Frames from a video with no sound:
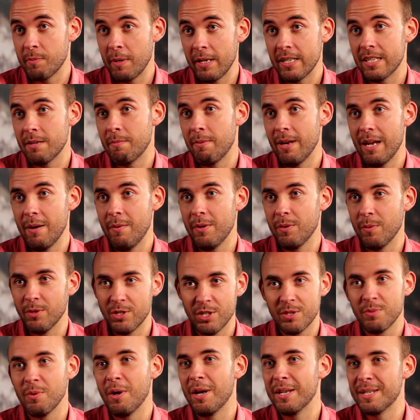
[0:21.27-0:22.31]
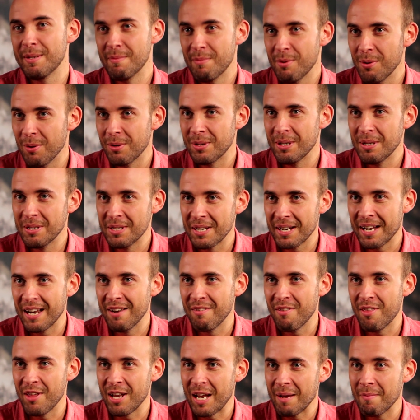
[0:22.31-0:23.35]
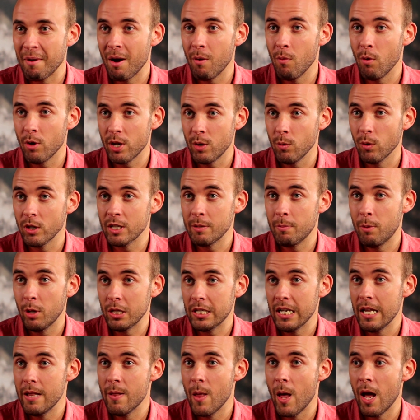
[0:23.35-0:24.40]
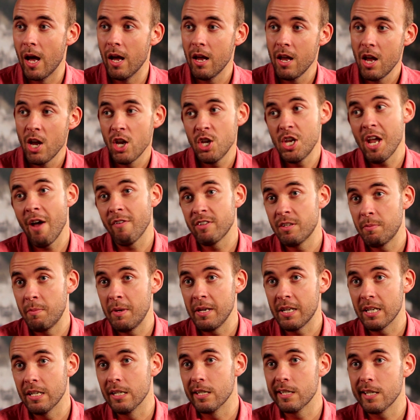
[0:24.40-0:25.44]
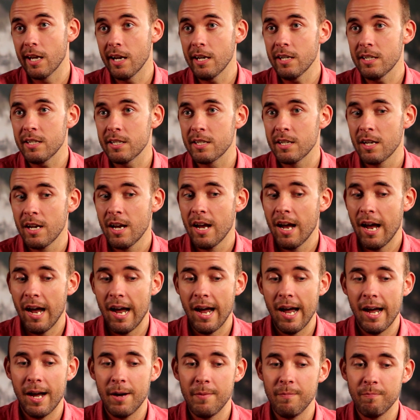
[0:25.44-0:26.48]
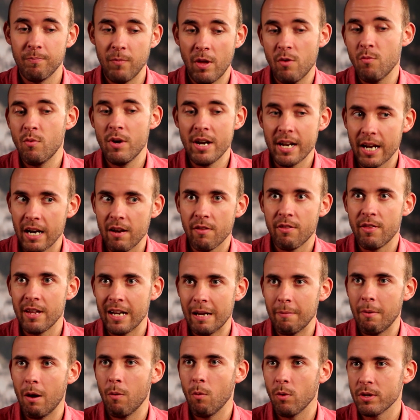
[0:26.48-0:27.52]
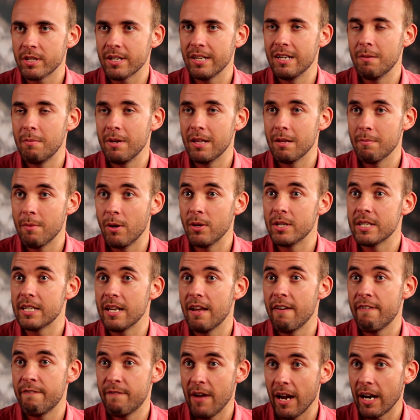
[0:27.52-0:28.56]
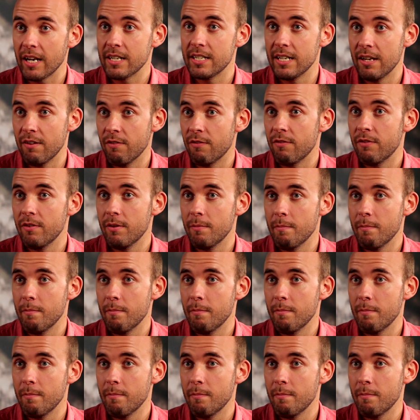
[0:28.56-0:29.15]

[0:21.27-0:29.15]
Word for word: space to play with, which is why it's important to kind of think about what you want to put in there. You have to be concise um, and really kind of think about what's going to be the most effective